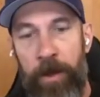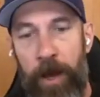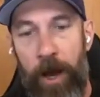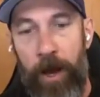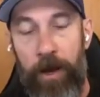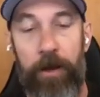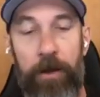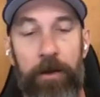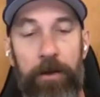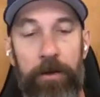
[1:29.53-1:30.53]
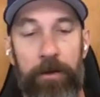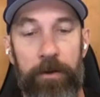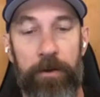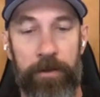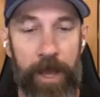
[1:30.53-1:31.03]

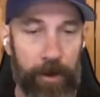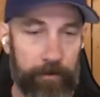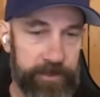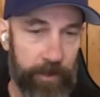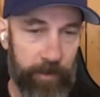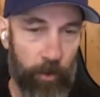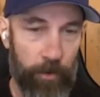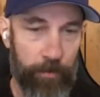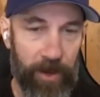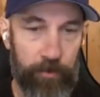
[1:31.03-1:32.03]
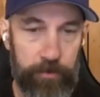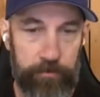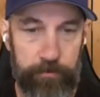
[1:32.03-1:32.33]
Yeah, tell me more about